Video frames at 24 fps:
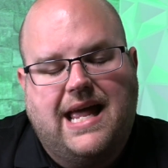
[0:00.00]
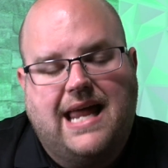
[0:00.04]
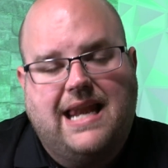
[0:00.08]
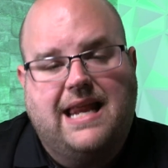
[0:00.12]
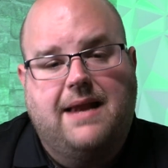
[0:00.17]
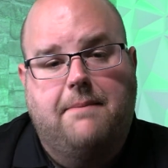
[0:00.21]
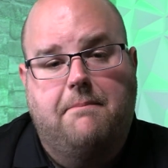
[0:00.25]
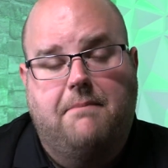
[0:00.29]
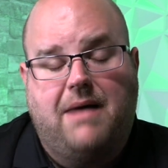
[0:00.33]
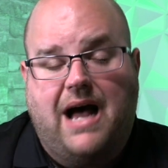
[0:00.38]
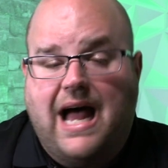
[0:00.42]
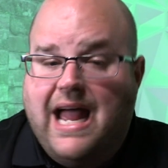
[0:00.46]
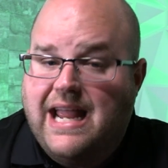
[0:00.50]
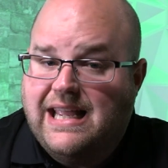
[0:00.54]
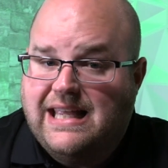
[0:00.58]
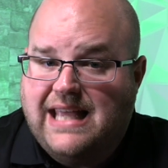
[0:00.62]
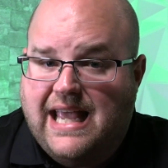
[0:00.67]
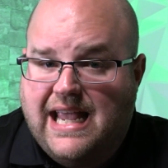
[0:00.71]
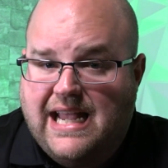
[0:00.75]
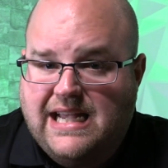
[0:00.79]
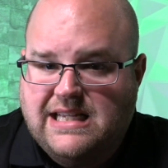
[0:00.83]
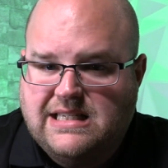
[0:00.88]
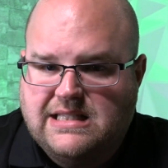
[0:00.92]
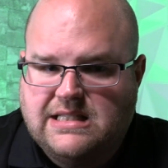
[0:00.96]
And in my
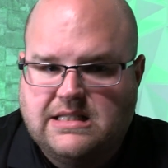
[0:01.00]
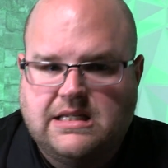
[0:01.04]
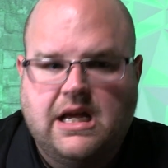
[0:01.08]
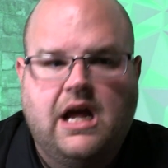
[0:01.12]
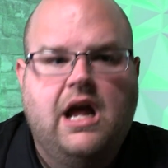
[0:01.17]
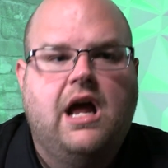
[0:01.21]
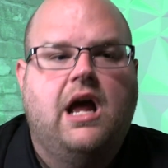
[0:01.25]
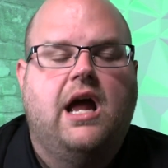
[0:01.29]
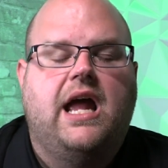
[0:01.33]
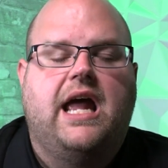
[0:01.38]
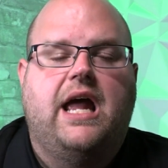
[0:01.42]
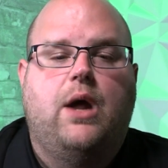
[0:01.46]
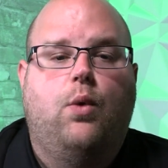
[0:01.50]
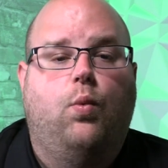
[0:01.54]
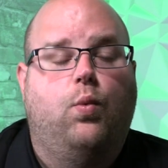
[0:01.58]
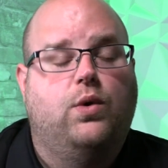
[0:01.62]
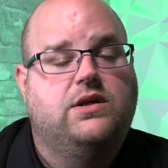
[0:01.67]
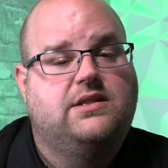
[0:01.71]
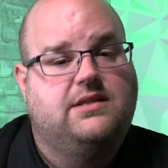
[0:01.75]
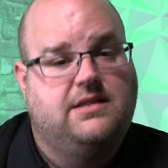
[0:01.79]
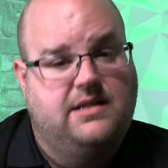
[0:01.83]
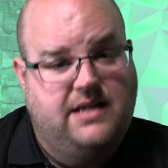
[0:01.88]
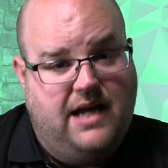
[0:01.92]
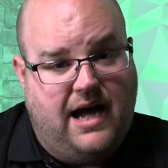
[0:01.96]
case, it
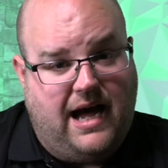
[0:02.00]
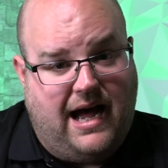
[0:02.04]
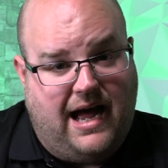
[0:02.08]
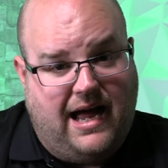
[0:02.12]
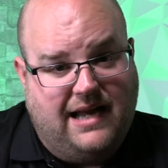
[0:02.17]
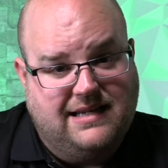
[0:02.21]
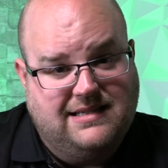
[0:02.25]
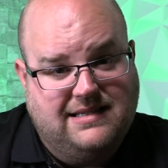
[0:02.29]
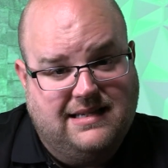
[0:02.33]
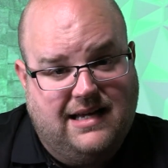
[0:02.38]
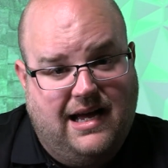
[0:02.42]
was not.